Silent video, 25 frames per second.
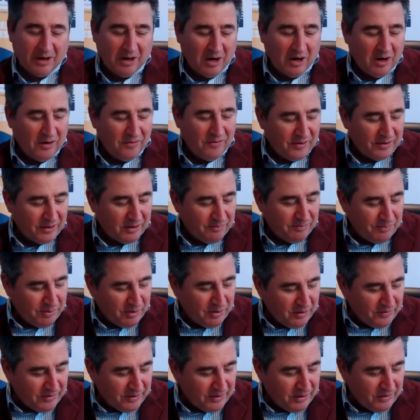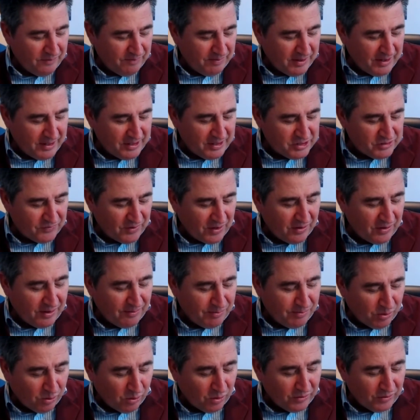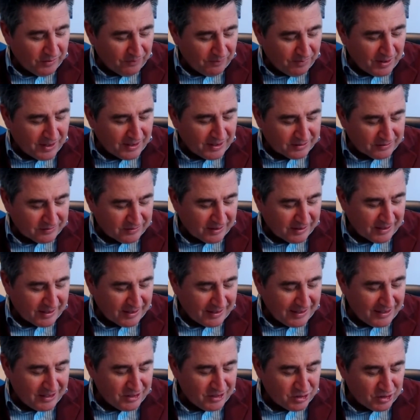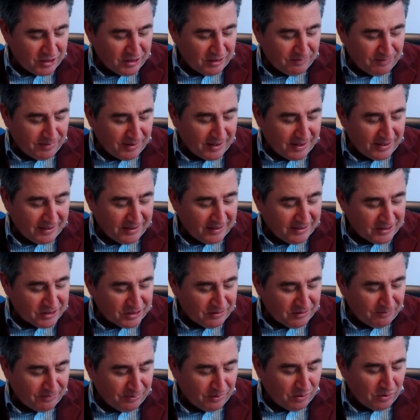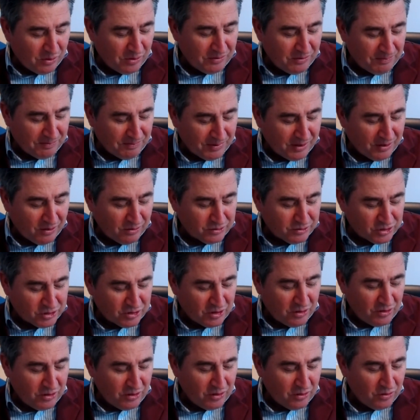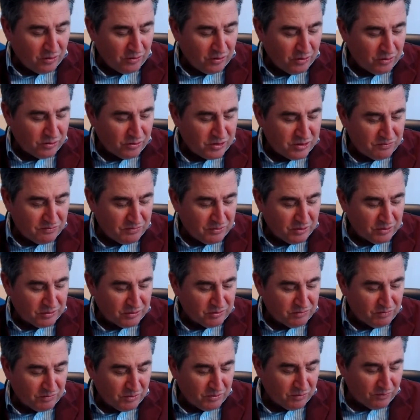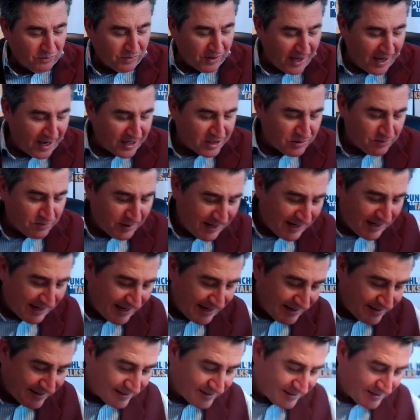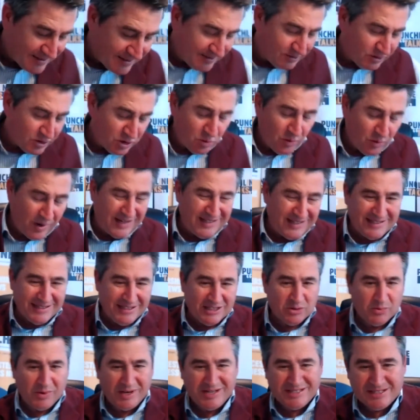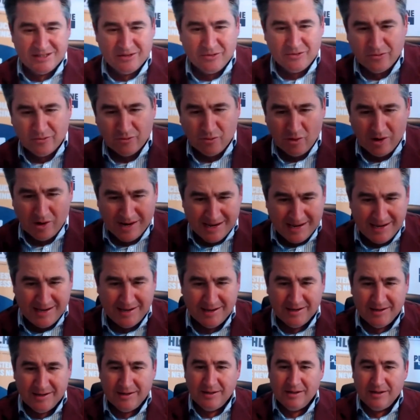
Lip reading: I think the part that you played is very important. The fact that it is independent is important, but also you're there to be leader till 2023.